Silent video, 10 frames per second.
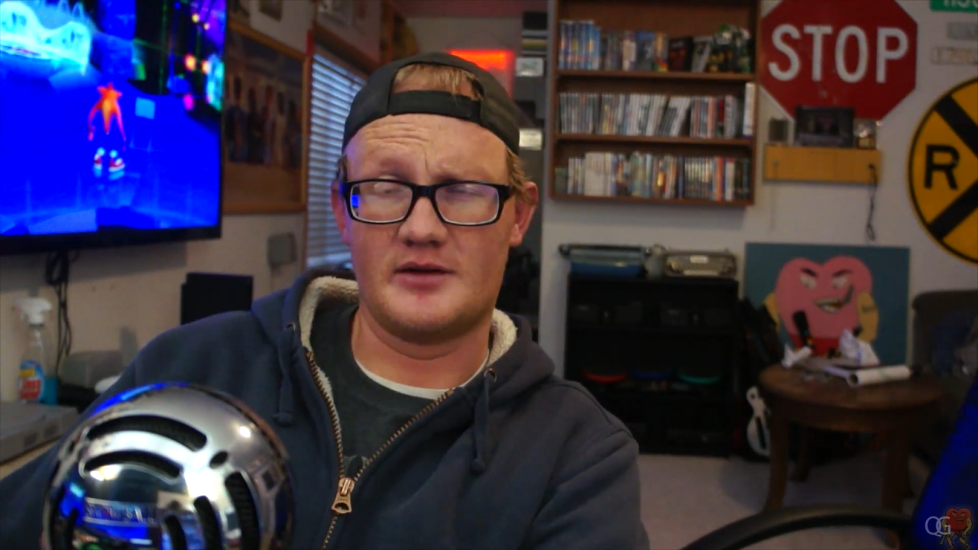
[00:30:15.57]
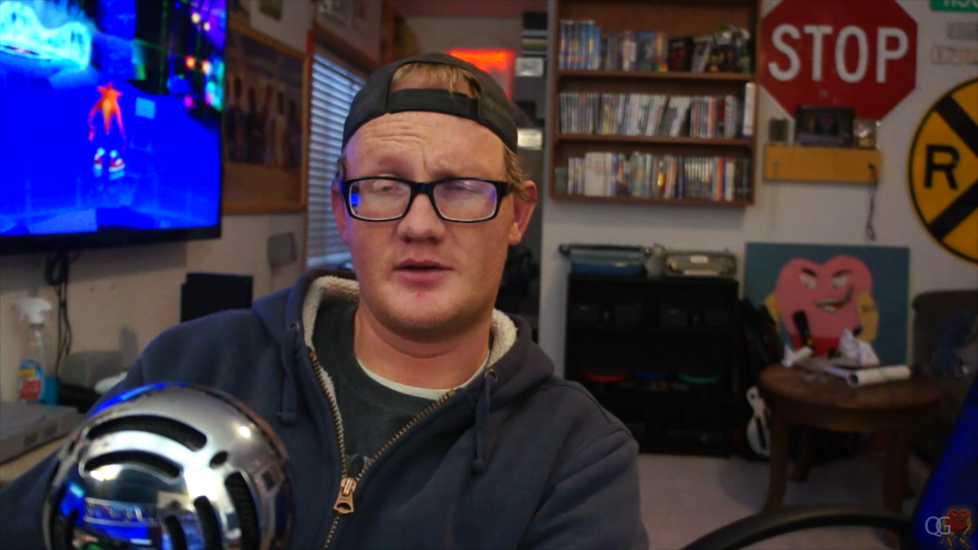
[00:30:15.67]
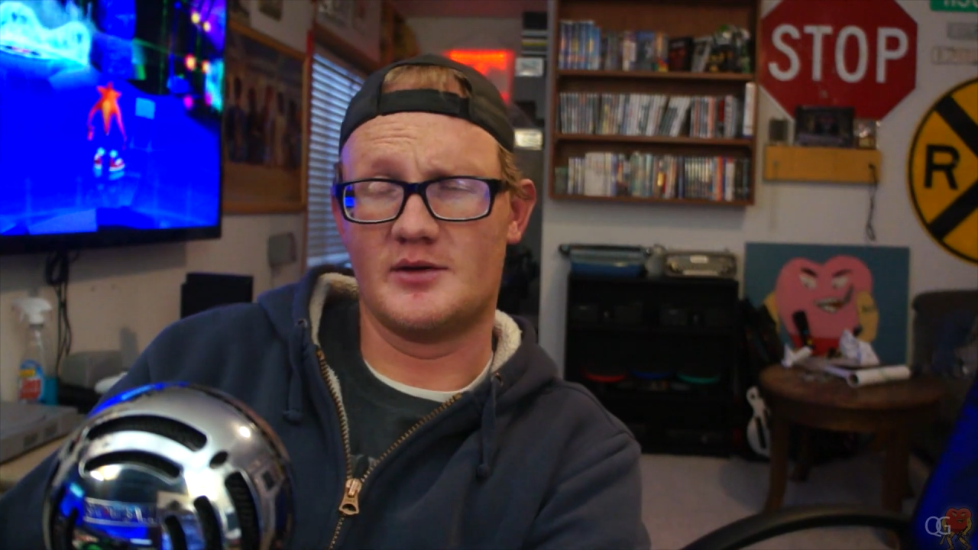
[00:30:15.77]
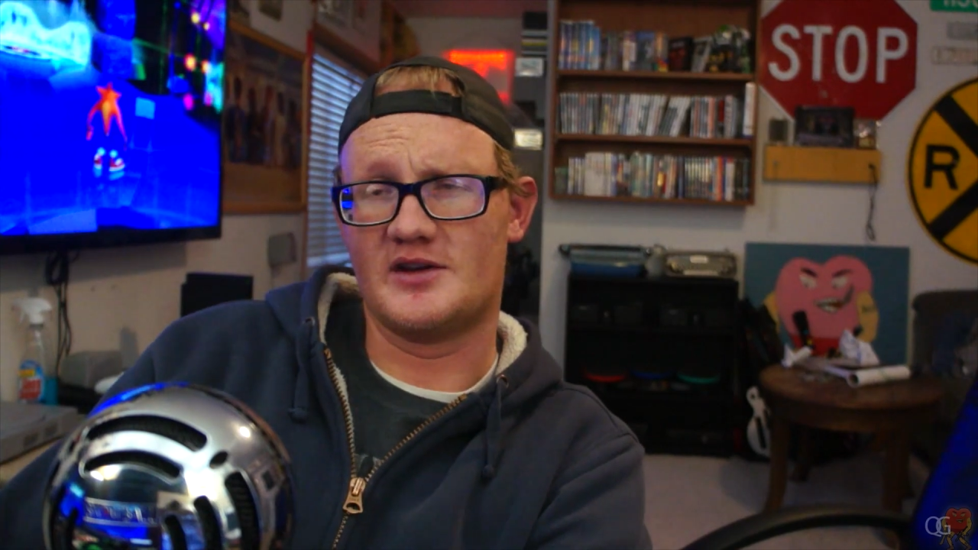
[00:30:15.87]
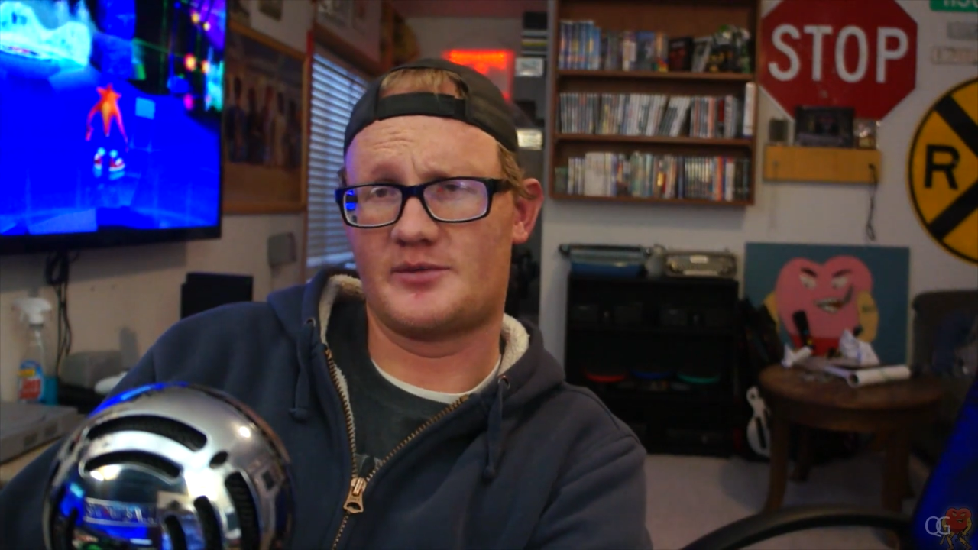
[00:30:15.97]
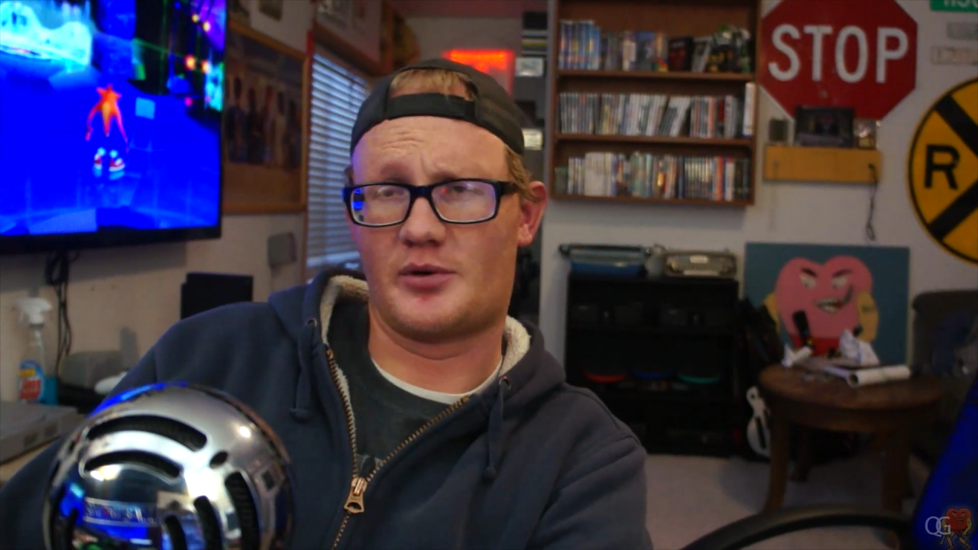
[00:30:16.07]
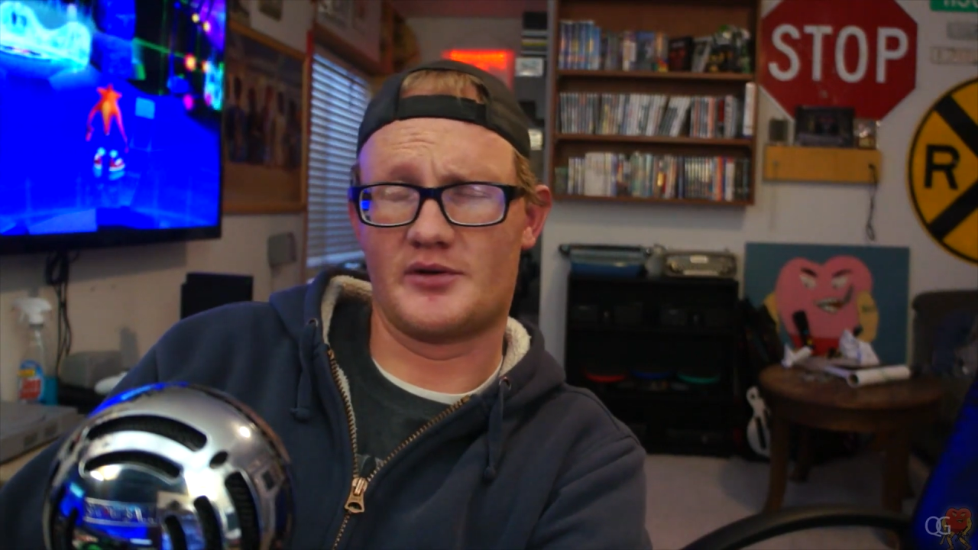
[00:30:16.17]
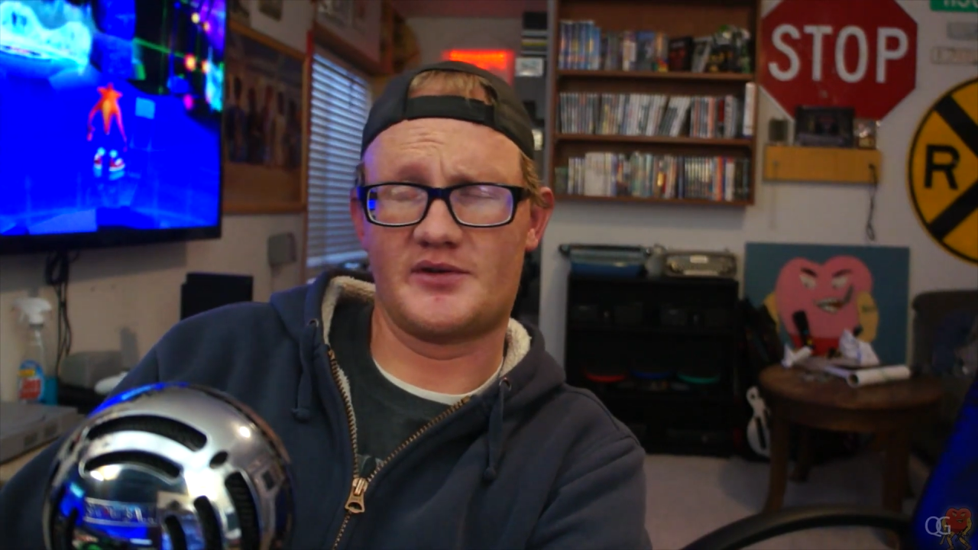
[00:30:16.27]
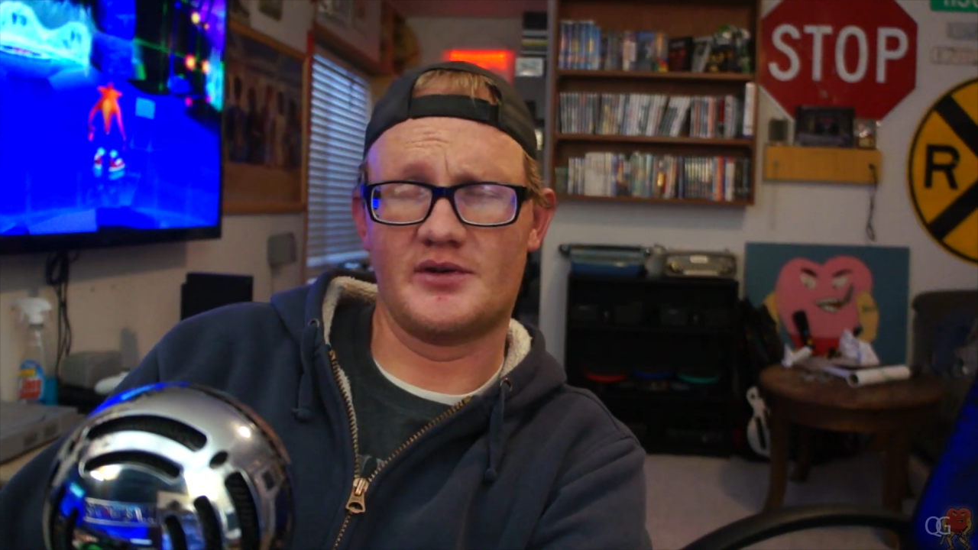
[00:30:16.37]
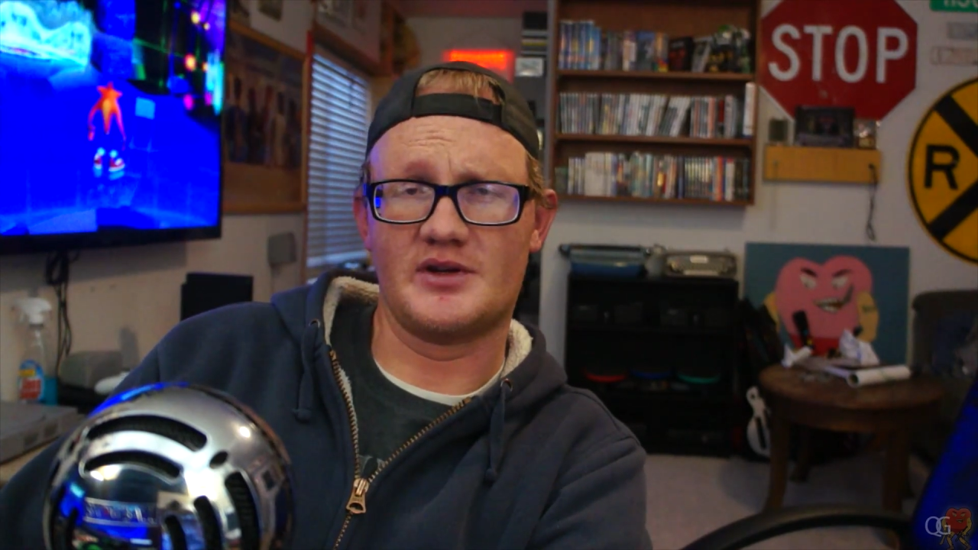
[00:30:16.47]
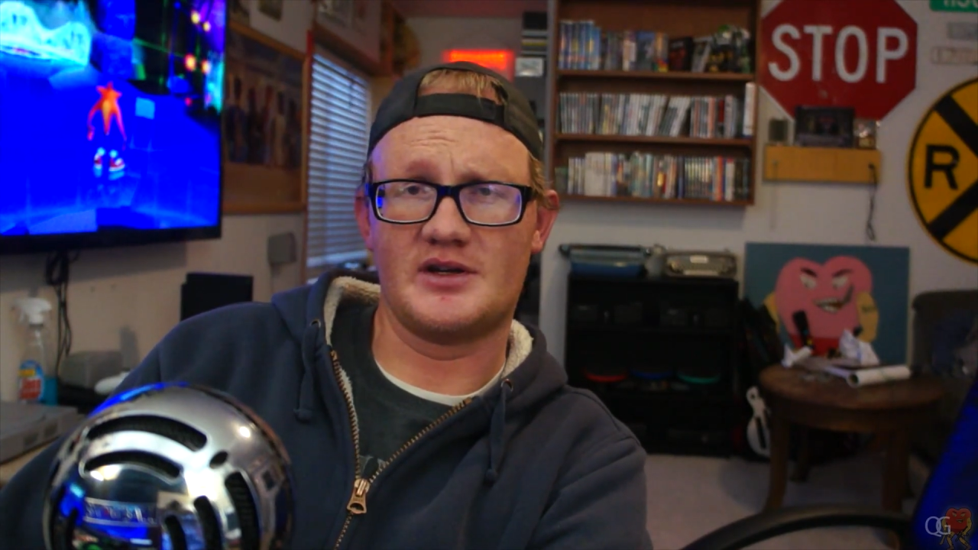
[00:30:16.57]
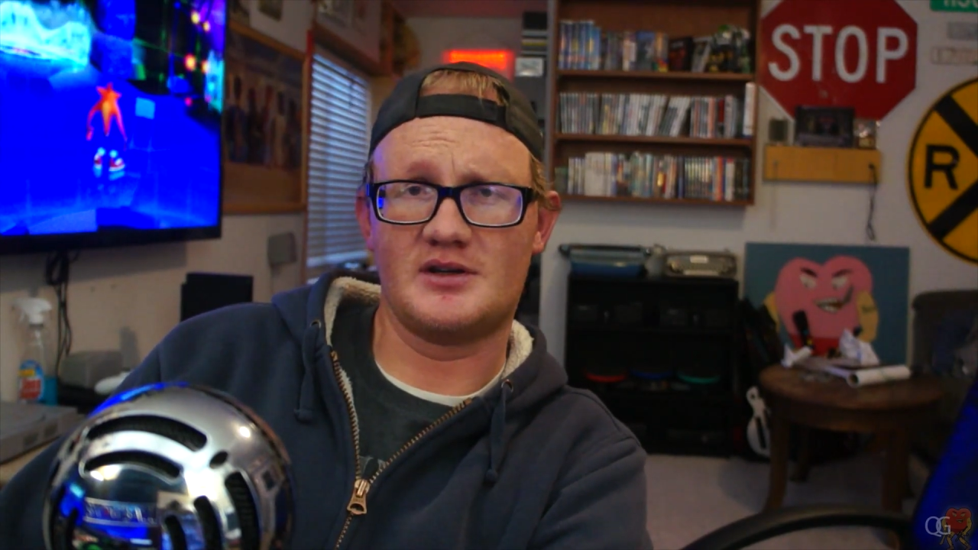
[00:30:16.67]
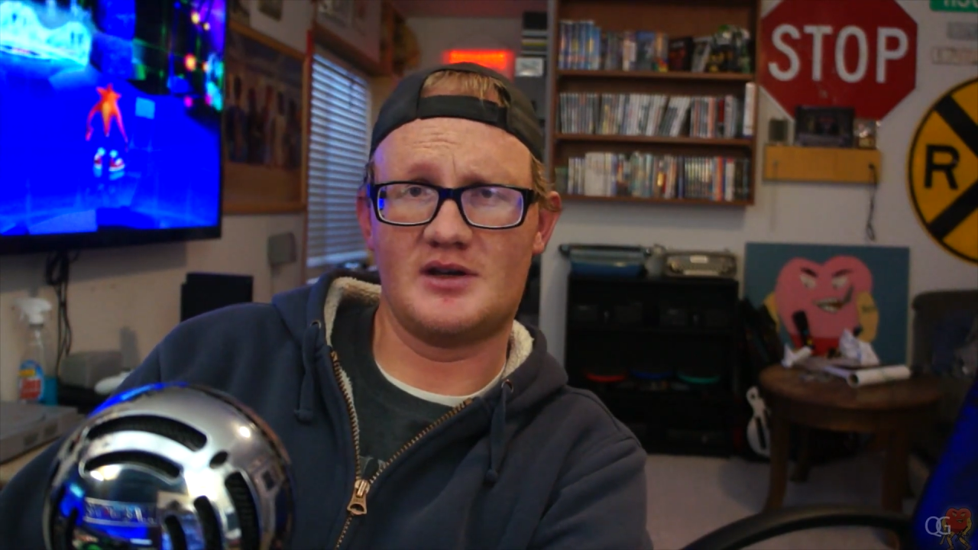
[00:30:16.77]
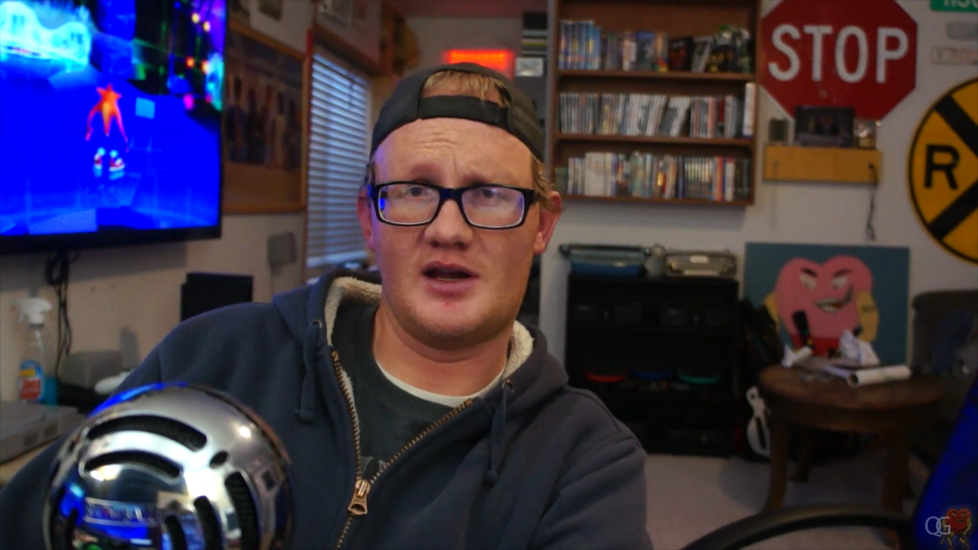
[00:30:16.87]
do this personally,